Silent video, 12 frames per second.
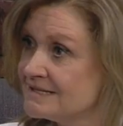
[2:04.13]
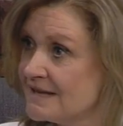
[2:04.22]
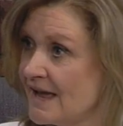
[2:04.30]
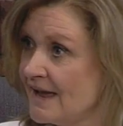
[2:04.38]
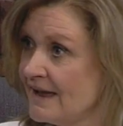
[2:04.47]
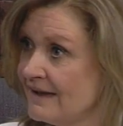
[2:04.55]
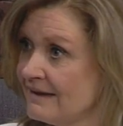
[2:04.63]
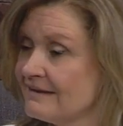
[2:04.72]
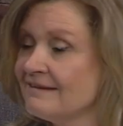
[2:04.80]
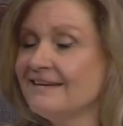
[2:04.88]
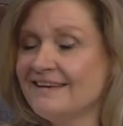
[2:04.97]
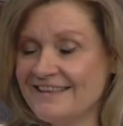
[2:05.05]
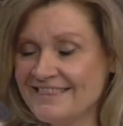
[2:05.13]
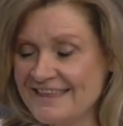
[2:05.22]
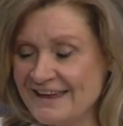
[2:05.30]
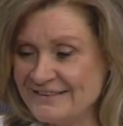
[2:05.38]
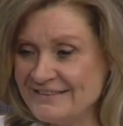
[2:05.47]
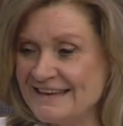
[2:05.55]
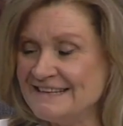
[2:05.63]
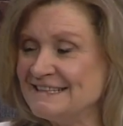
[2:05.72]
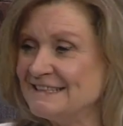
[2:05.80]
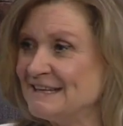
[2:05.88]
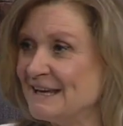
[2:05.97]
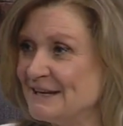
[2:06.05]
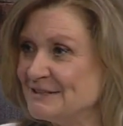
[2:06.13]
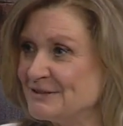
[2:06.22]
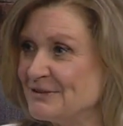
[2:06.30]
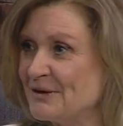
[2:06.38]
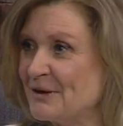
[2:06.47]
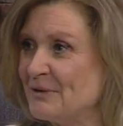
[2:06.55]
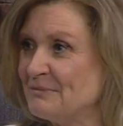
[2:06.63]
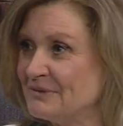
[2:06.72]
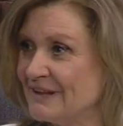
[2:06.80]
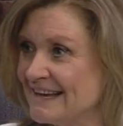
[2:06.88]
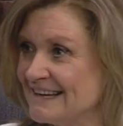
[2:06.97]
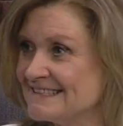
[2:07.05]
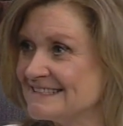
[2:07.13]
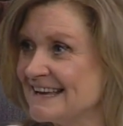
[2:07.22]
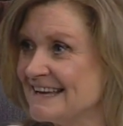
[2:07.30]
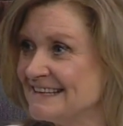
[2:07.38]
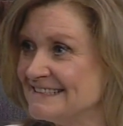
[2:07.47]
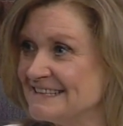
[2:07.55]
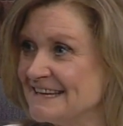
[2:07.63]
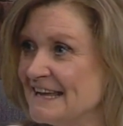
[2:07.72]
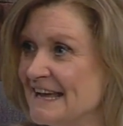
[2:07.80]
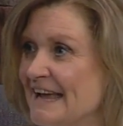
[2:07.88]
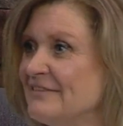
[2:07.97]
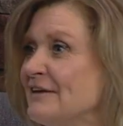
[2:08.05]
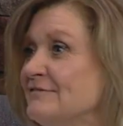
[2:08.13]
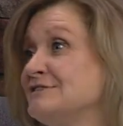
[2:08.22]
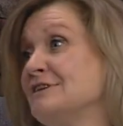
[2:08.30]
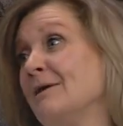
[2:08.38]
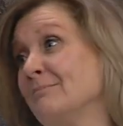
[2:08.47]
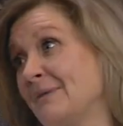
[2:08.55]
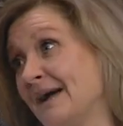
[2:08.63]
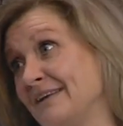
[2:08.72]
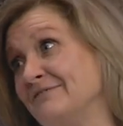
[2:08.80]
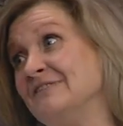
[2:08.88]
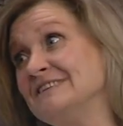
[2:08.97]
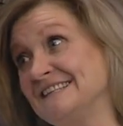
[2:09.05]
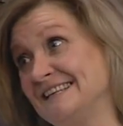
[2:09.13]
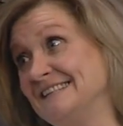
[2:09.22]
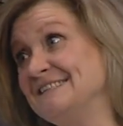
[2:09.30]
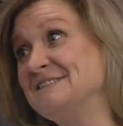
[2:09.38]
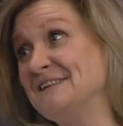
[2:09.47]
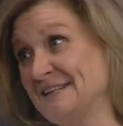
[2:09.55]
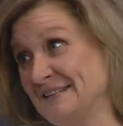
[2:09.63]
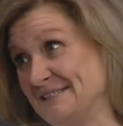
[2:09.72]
to say they they did get into their own place and and they've stopped by and visited oh, since.